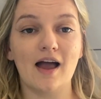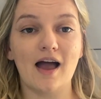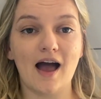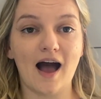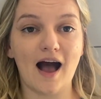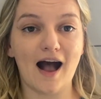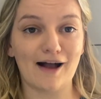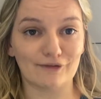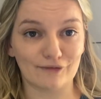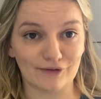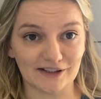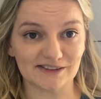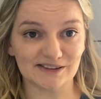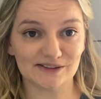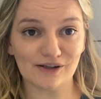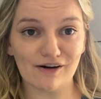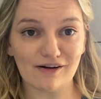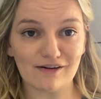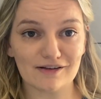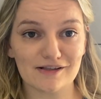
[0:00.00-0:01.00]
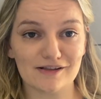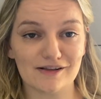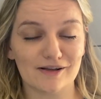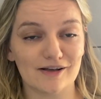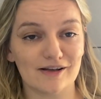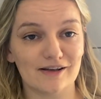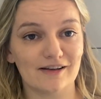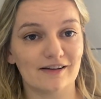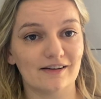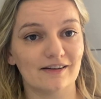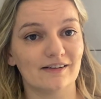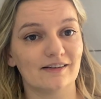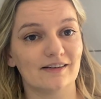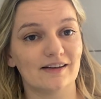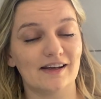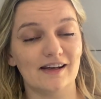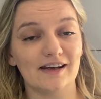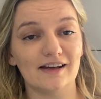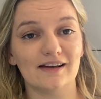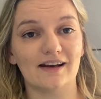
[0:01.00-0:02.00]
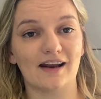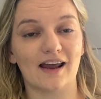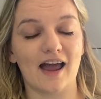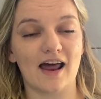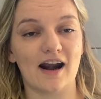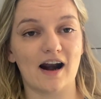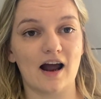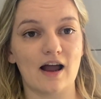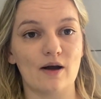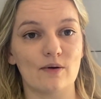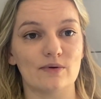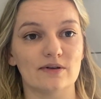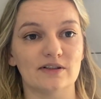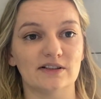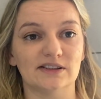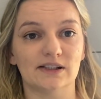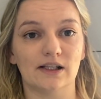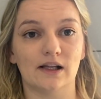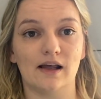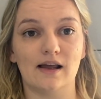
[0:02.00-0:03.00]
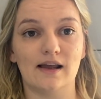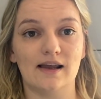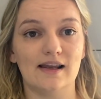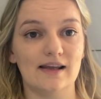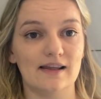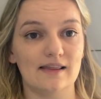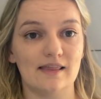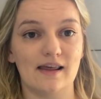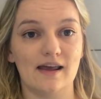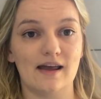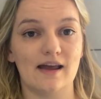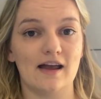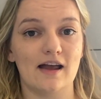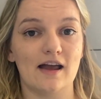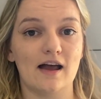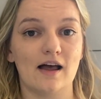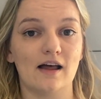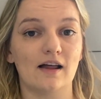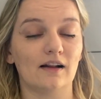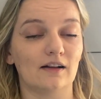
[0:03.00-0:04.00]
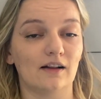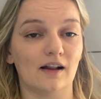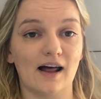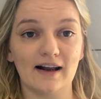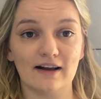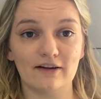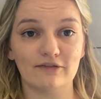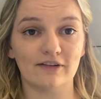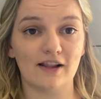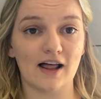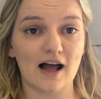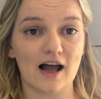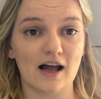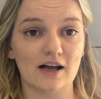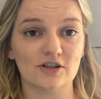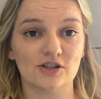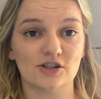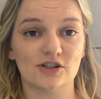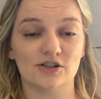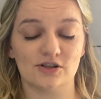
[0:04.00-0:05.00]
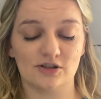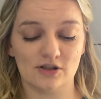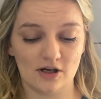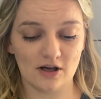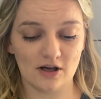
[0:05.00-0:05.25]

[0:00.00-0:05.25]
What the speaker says: had restocked the kit, and I was in there like a flash,